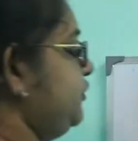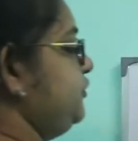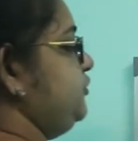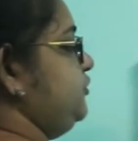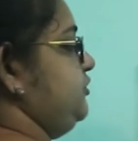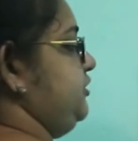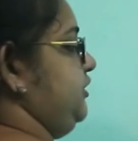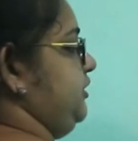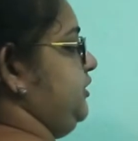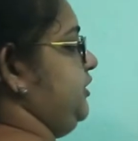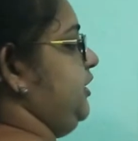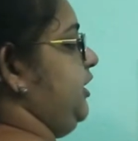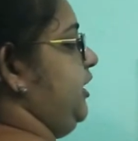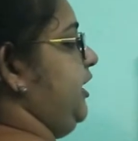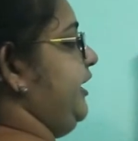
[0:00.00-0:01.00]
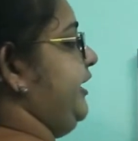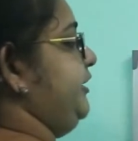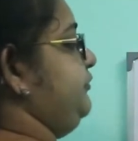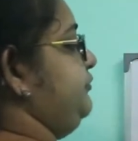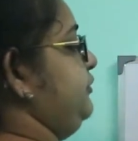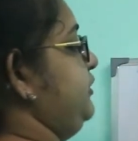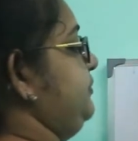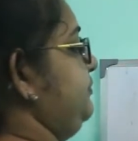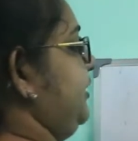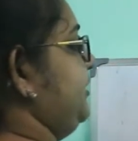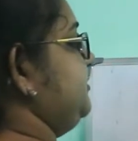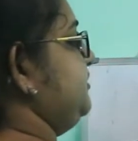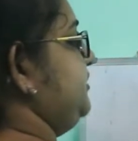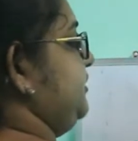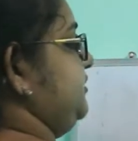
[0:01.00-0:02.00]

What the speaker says: So see, I will pass the